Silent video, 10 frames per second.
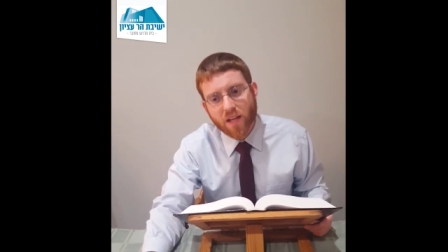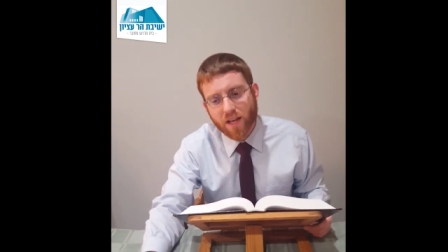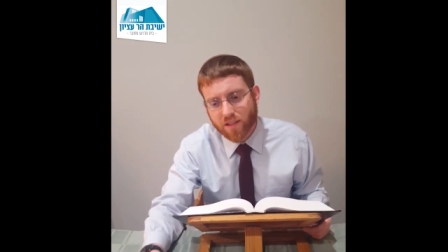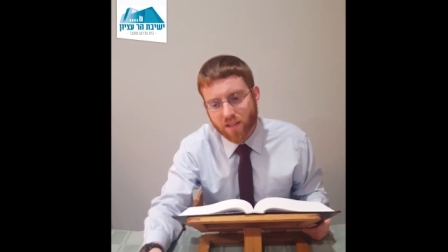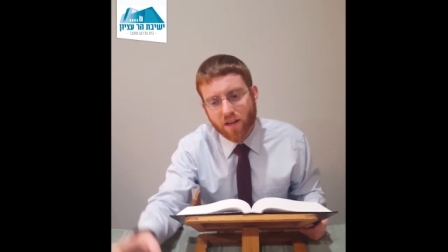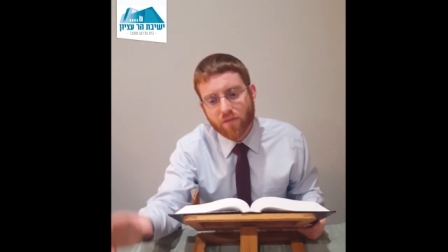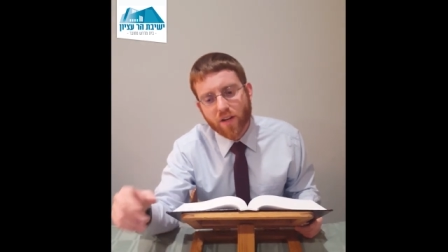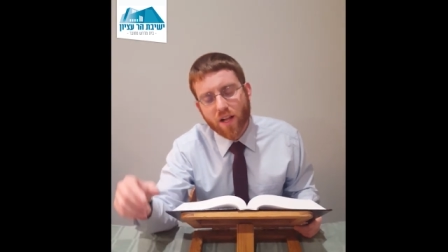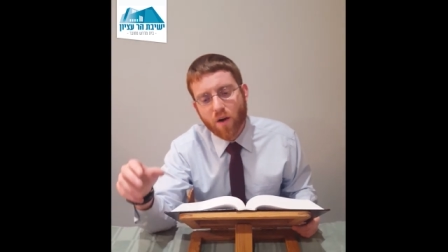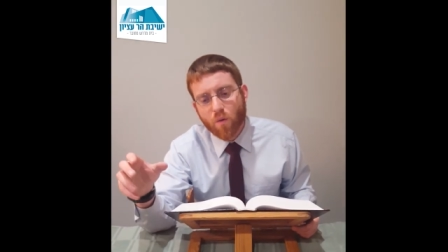And he said,
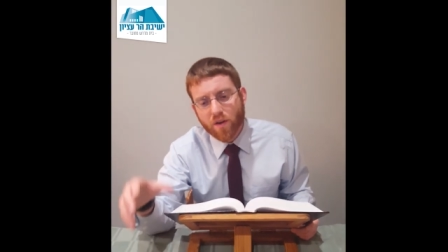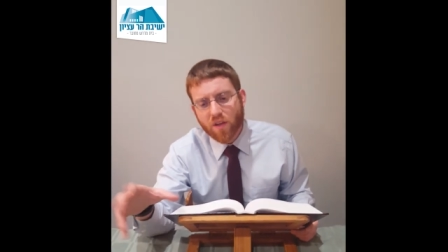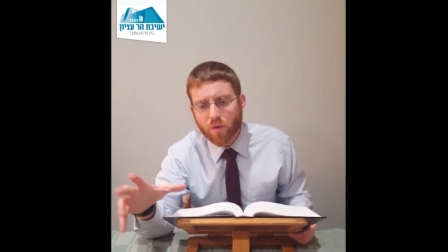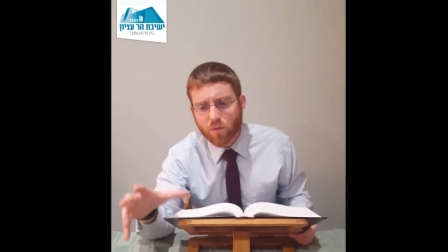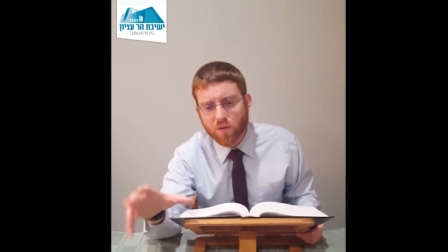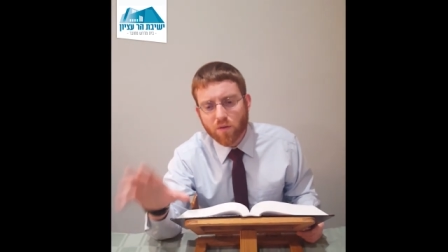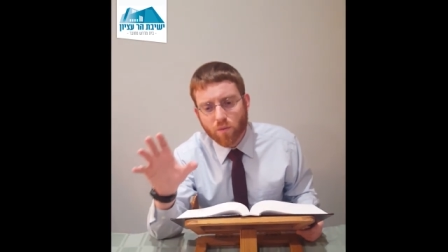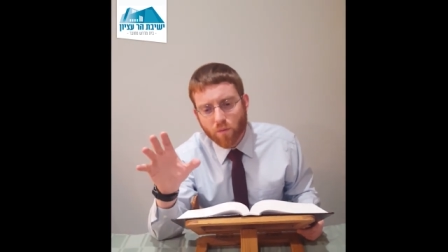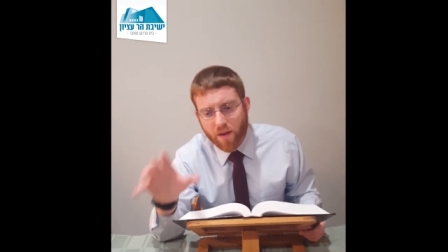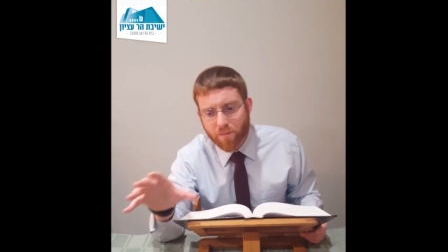Gabriel, I want you to
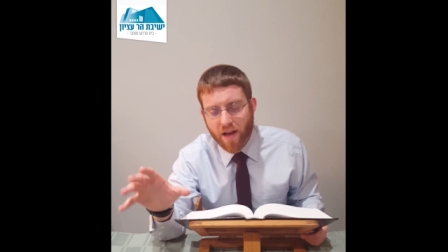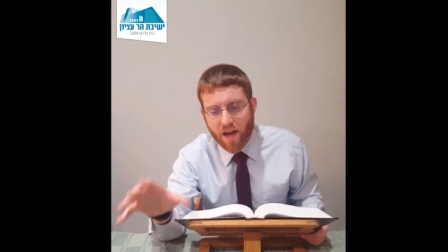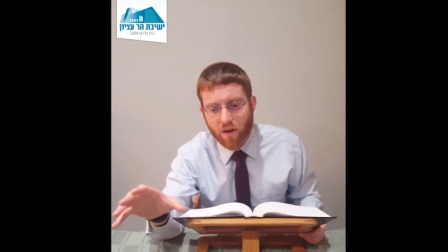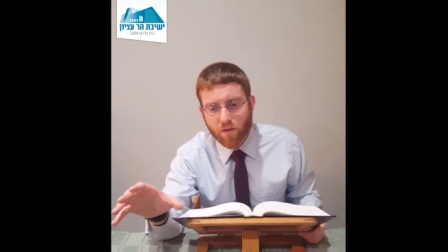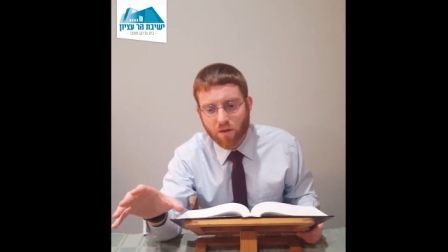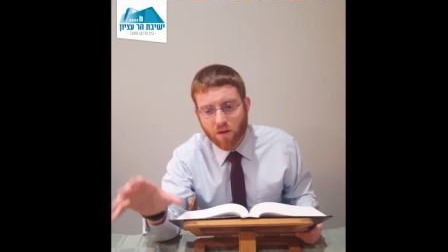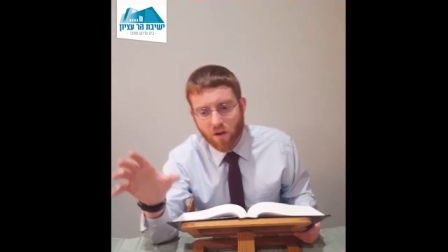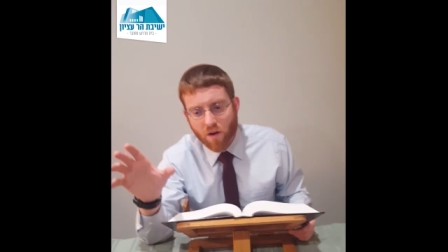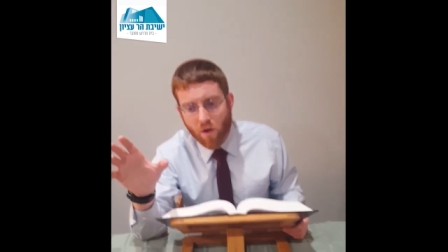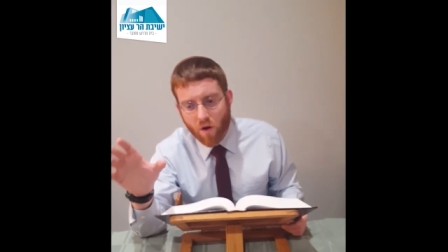wipe out
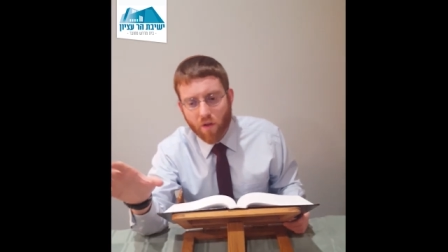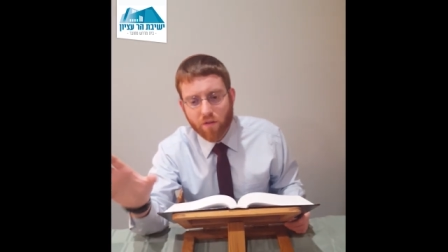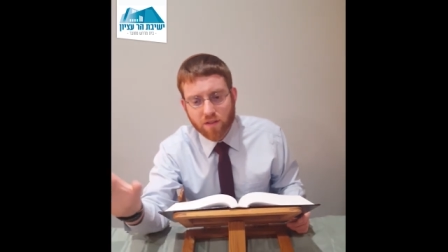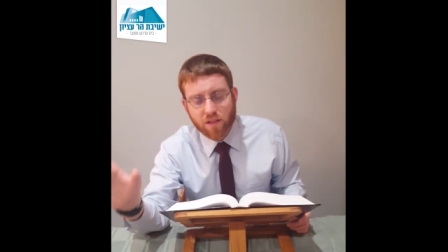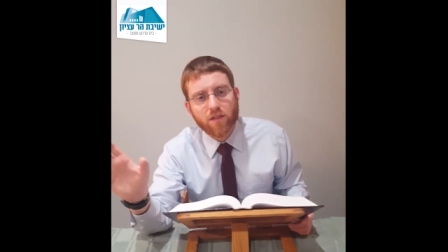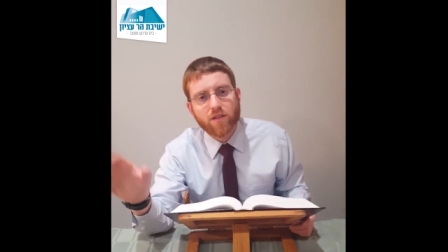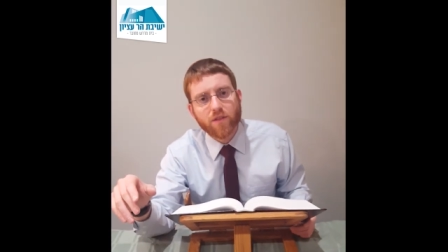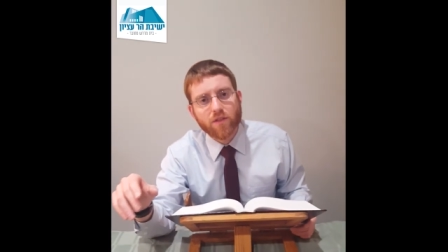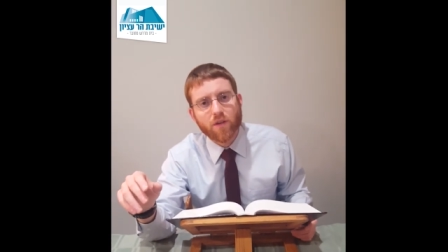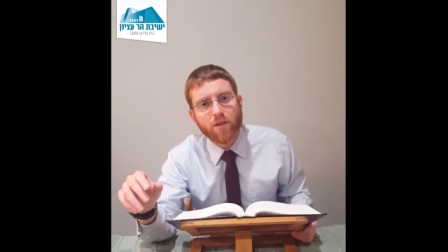all the sinners of
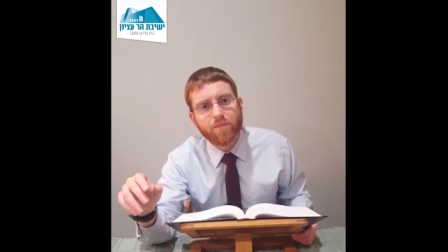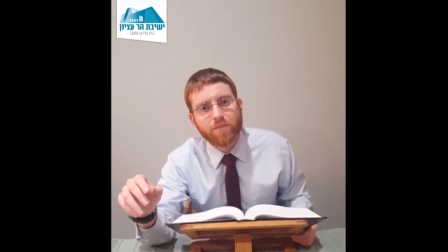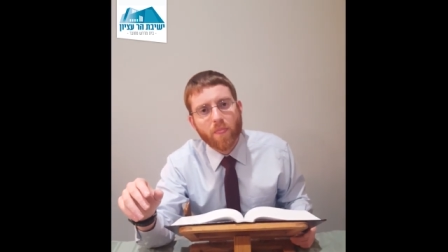Israel,